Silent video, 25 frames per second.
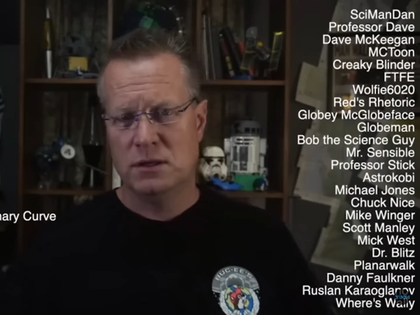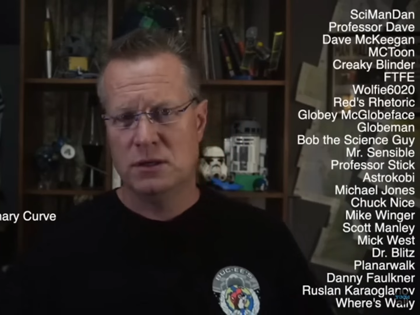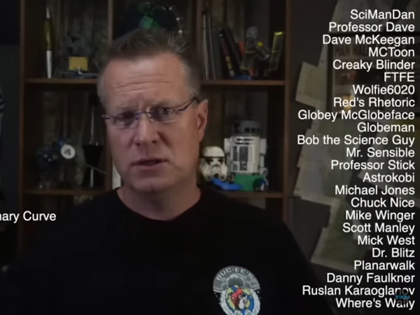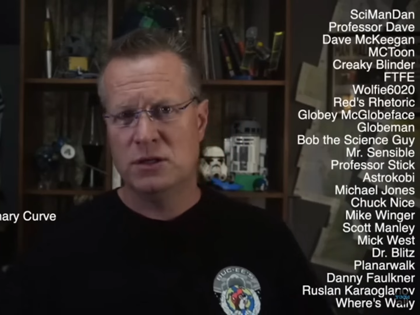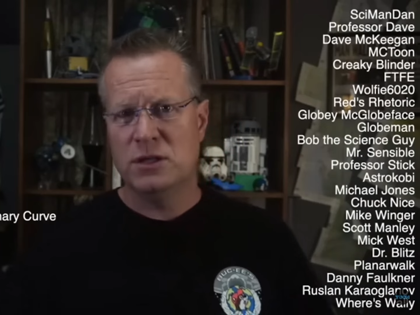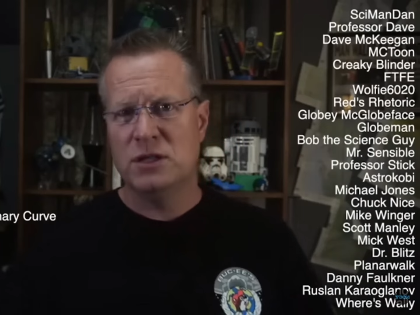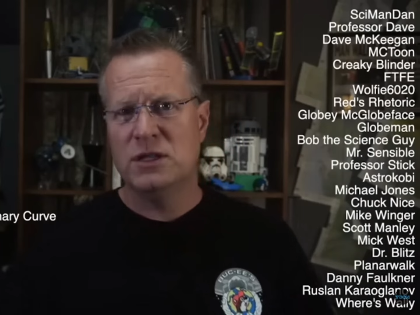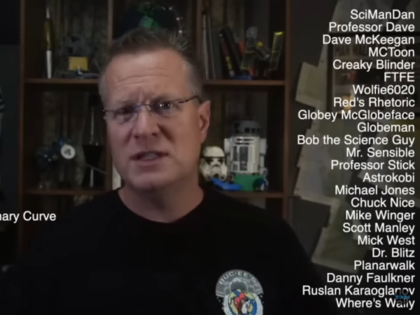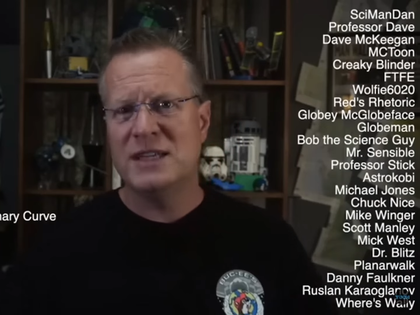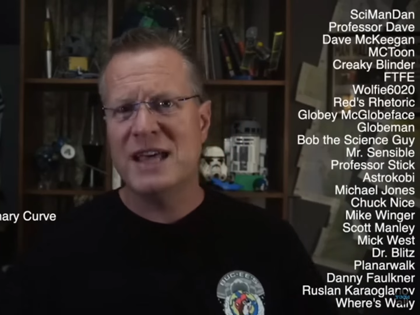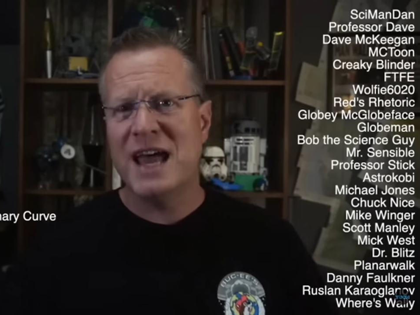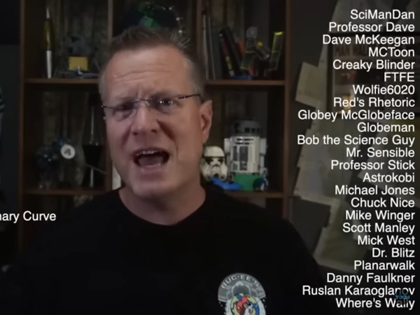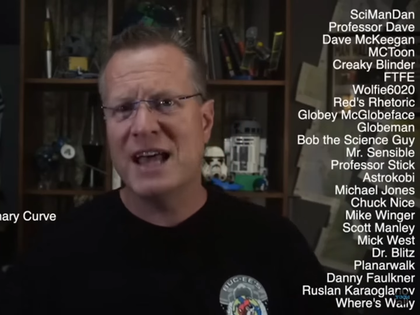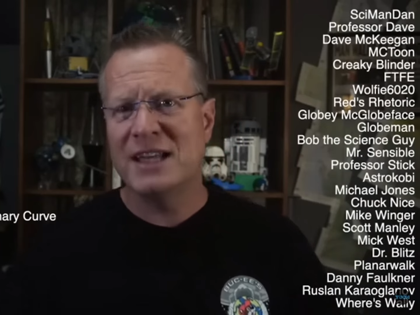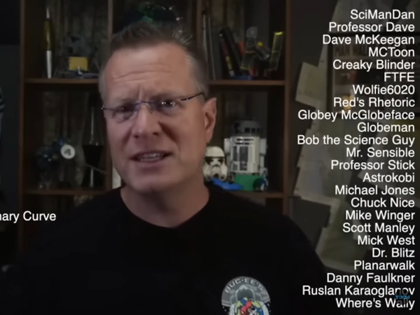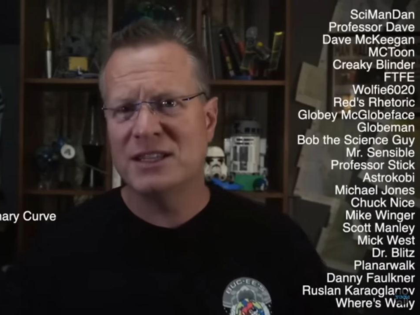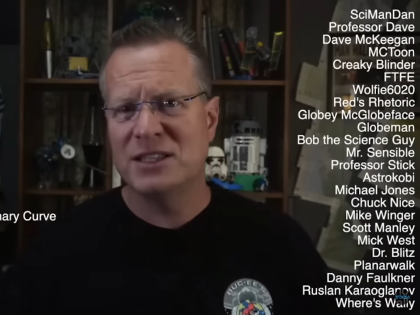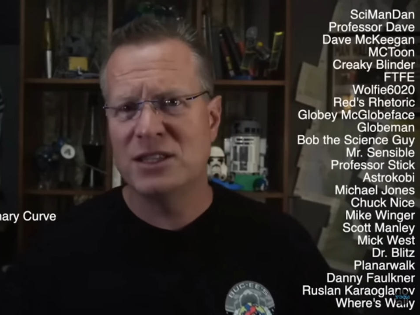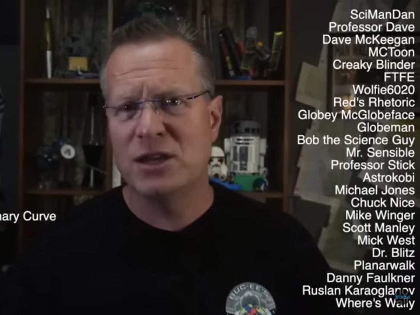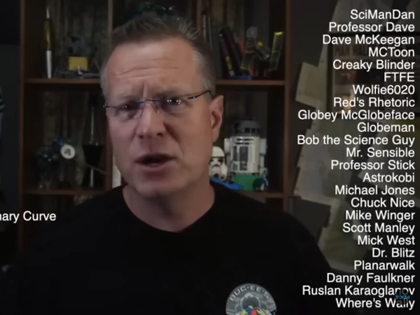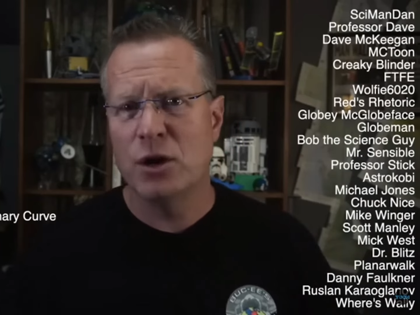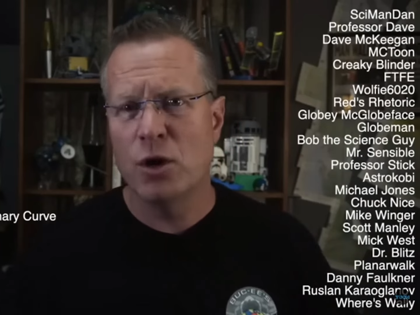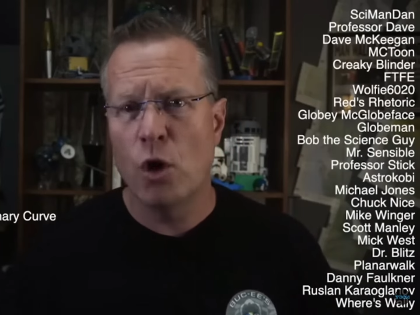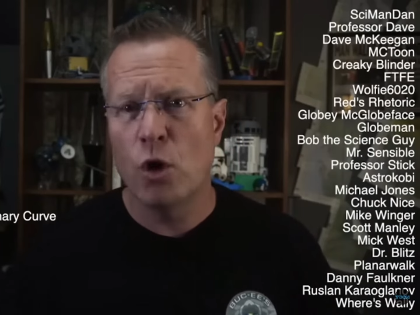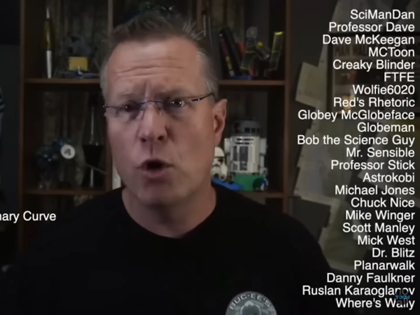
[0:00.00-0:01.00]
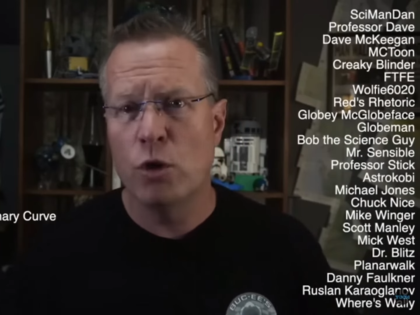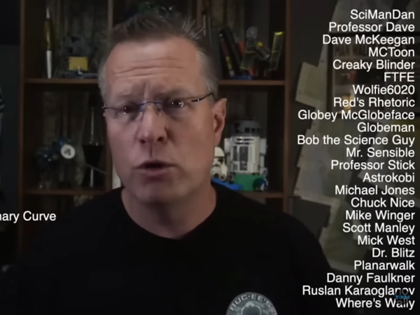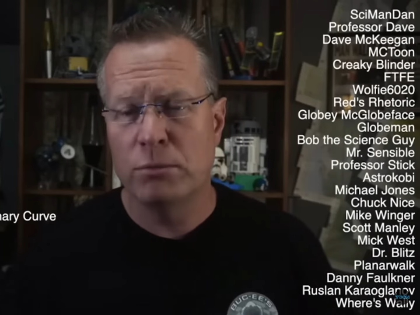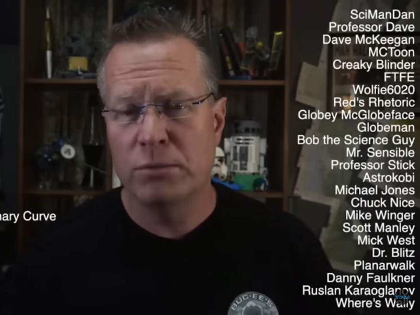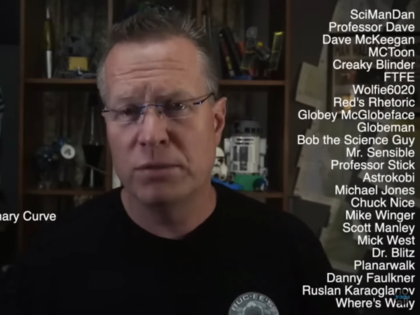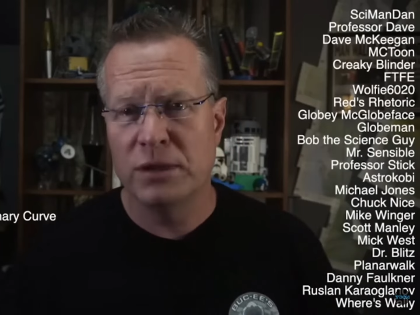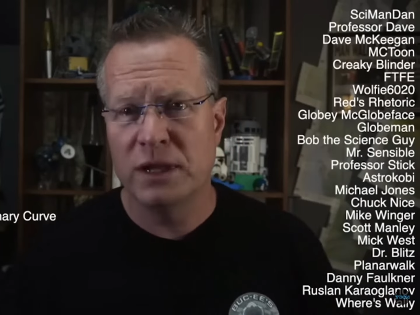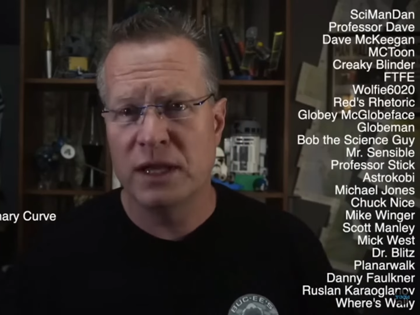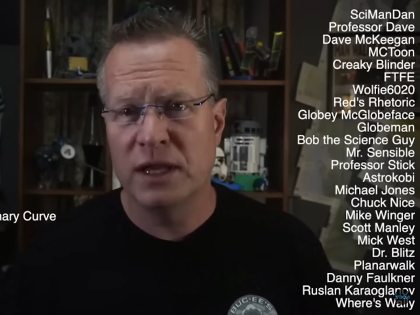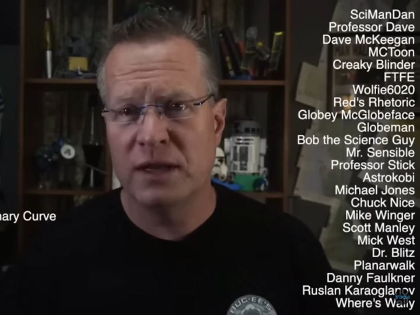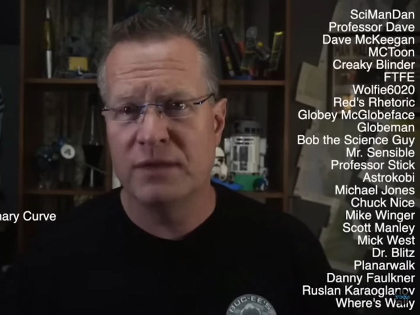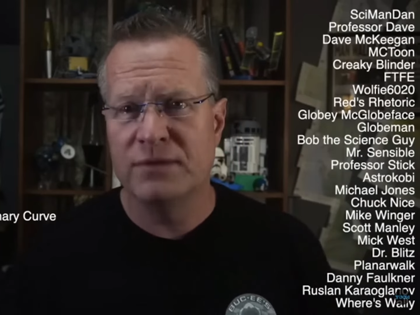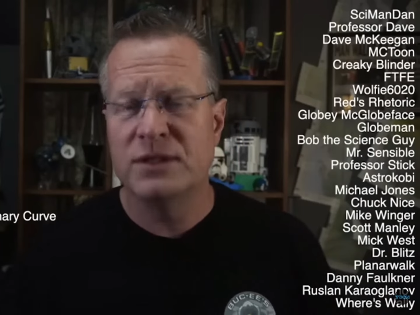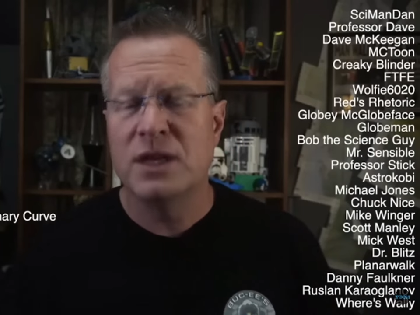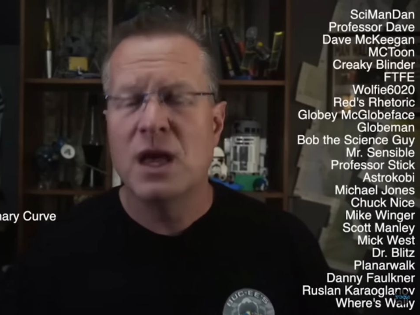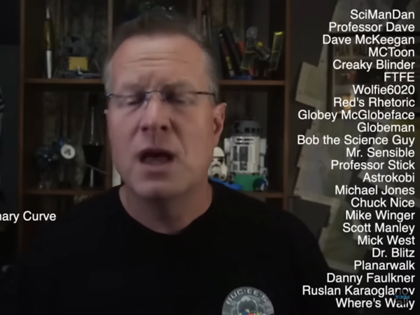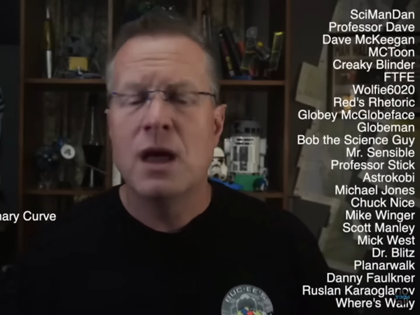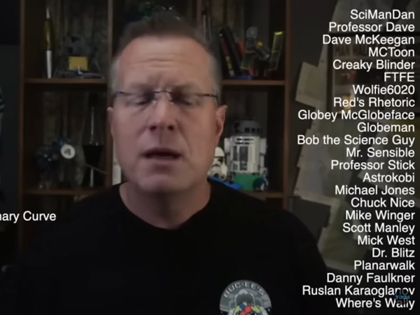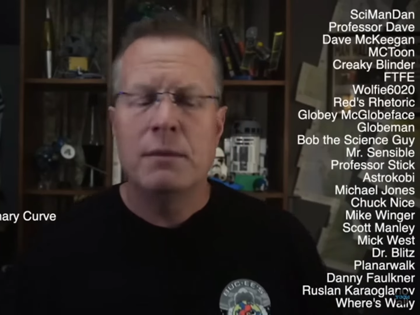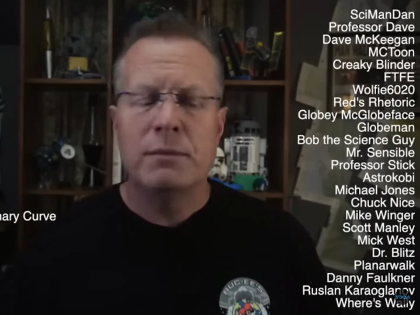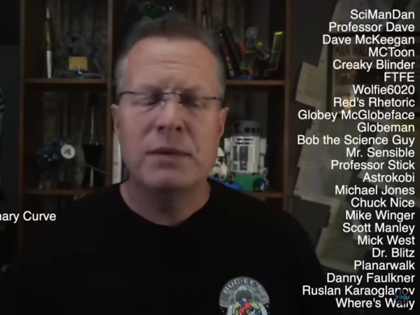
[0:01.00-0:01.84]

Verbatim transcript: to test their own beliefs